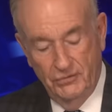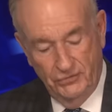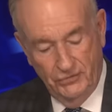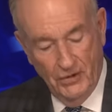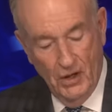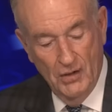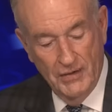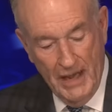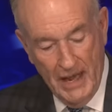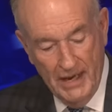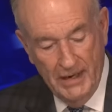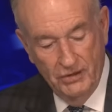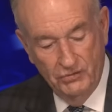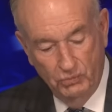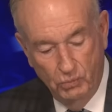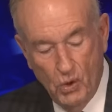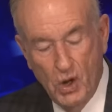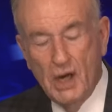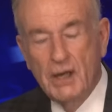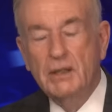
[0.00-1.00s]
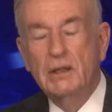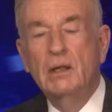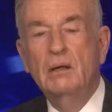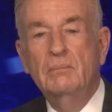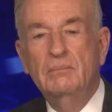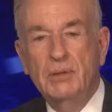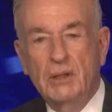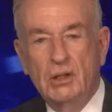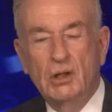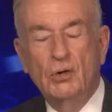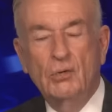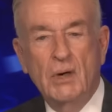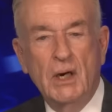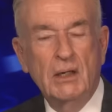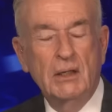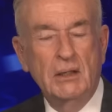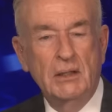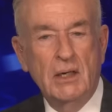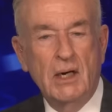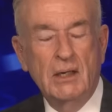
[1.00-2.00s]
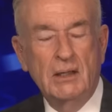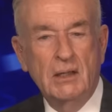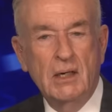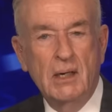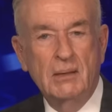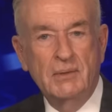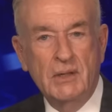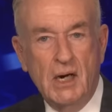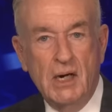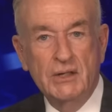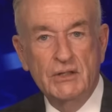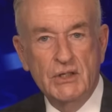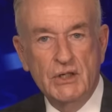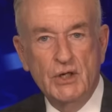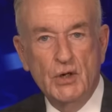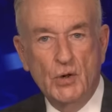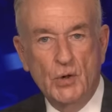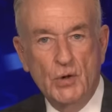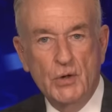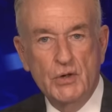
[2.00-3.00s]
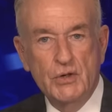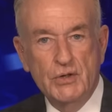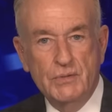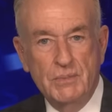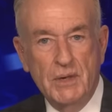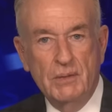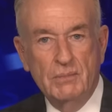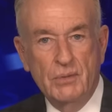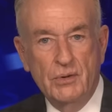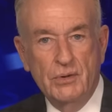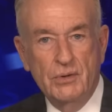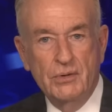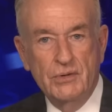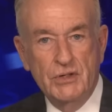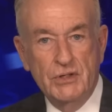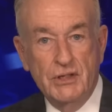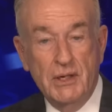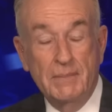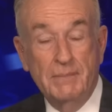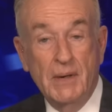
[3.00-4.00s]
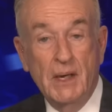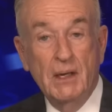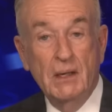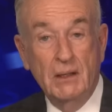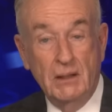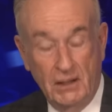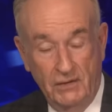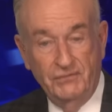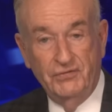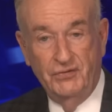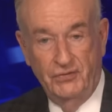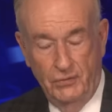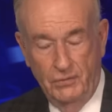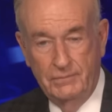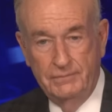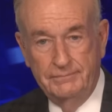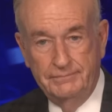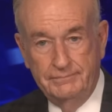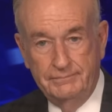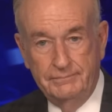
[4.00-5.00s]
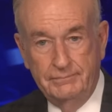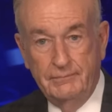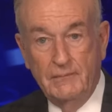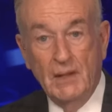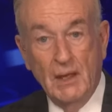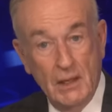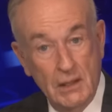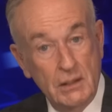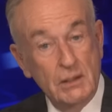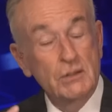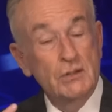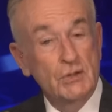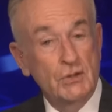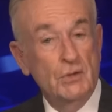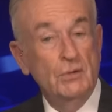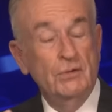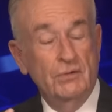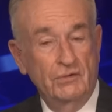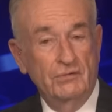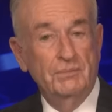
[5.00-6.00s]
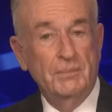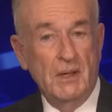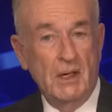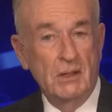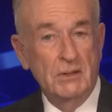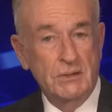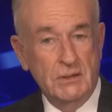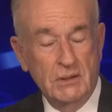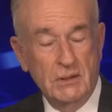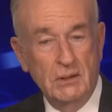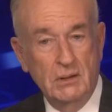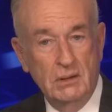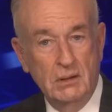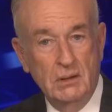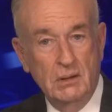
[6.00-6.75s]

So that is what Bill O'Reilly dot com concierge membership gives you, an insurance policy.